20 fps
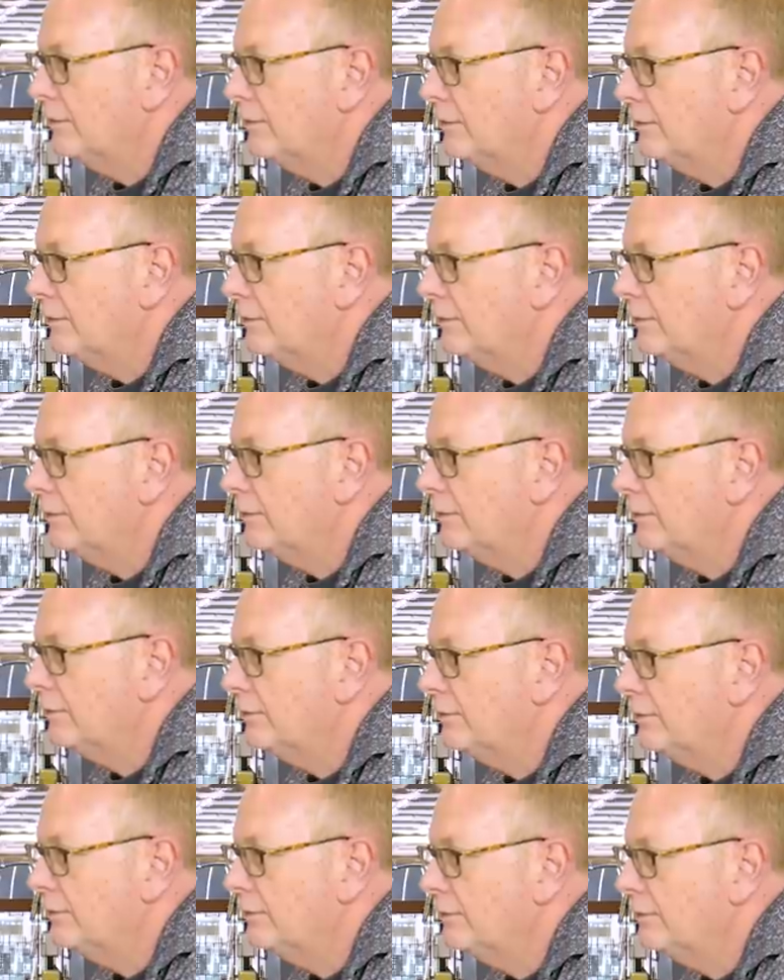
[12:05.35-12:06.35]

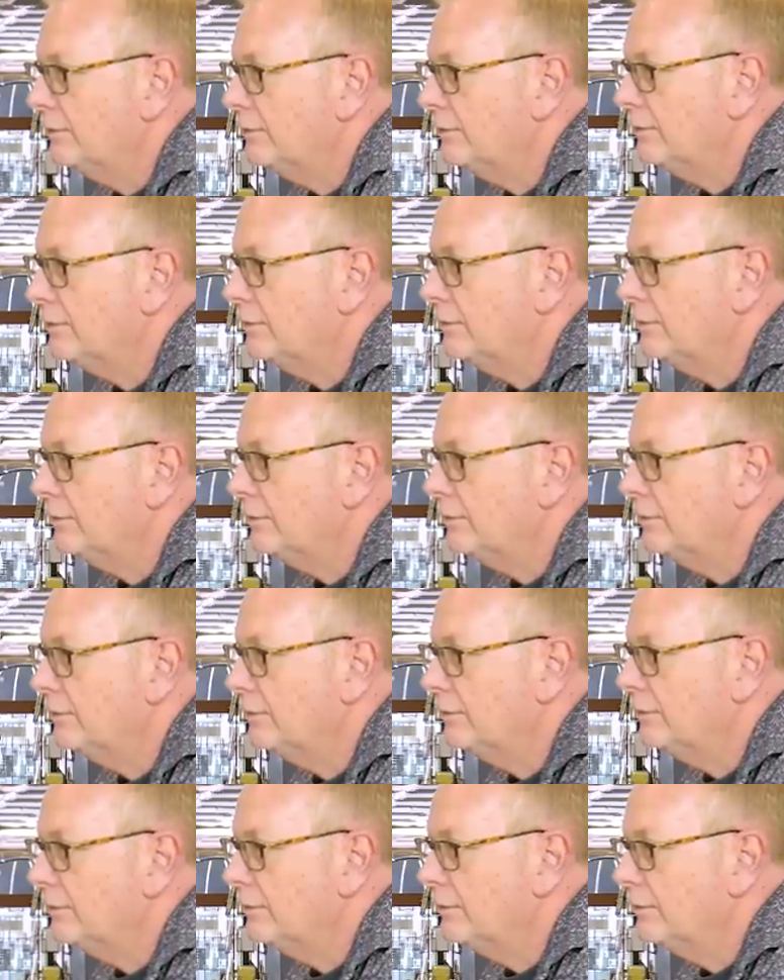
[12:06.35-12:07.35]

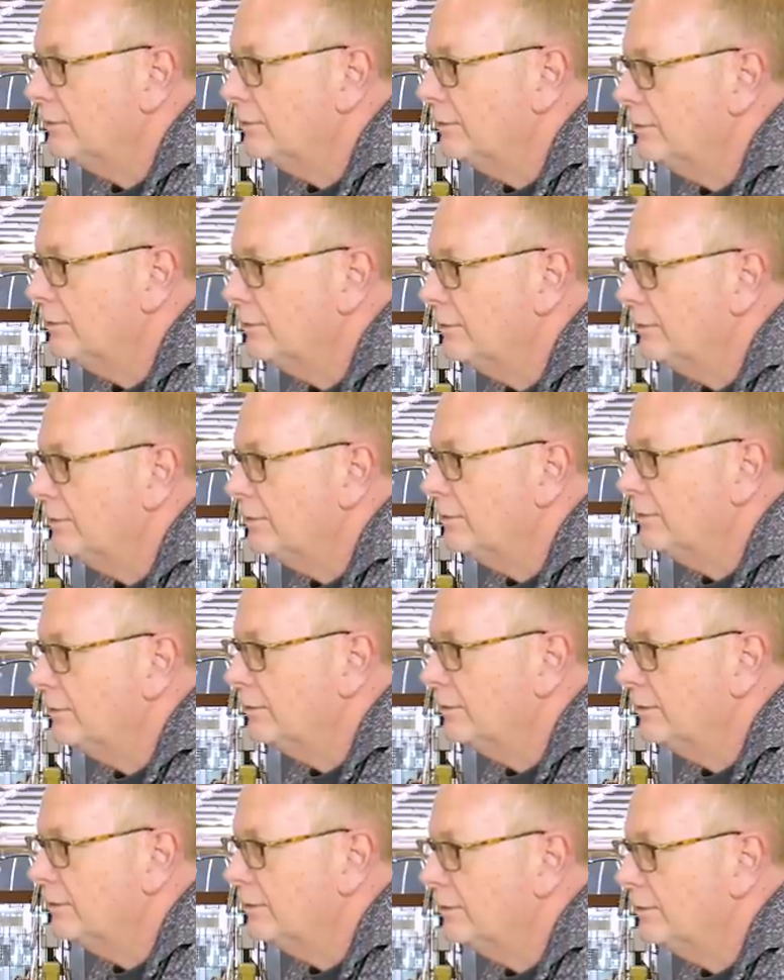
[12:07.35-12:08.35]

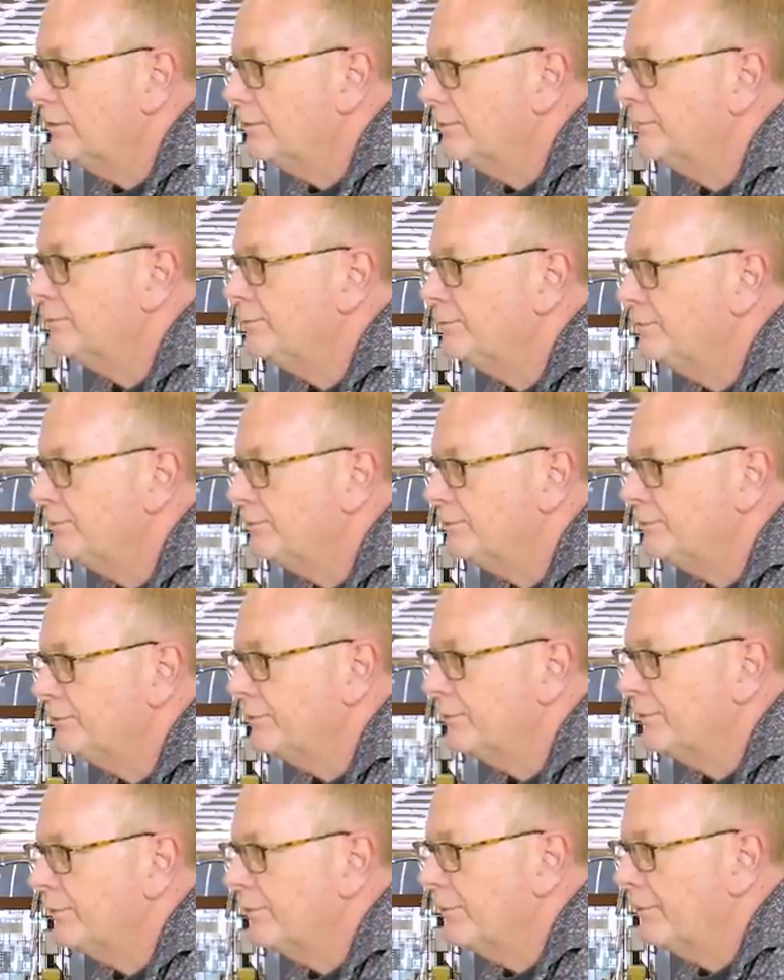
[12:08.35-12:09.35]

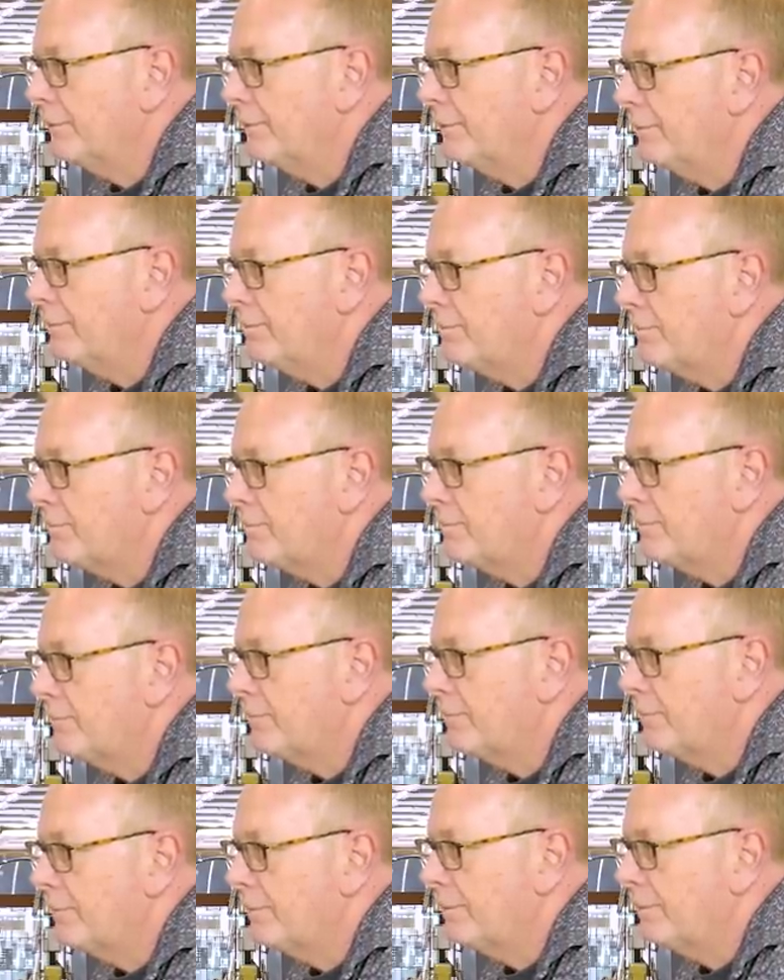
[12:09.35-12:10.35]

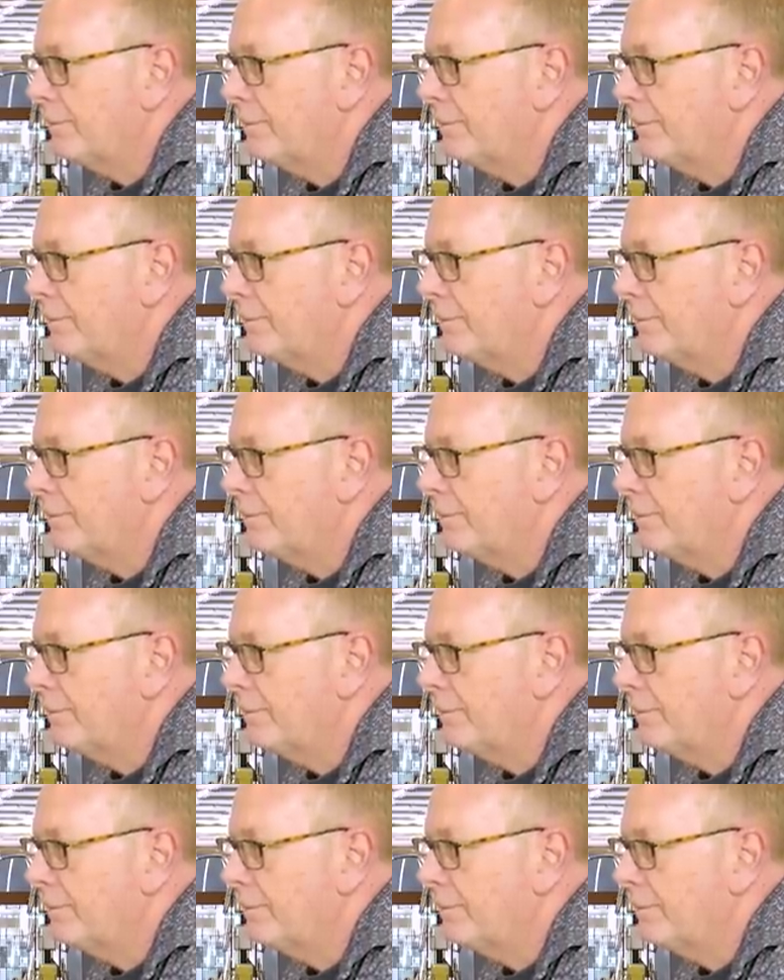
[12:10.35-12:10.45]
This person isn't speaking.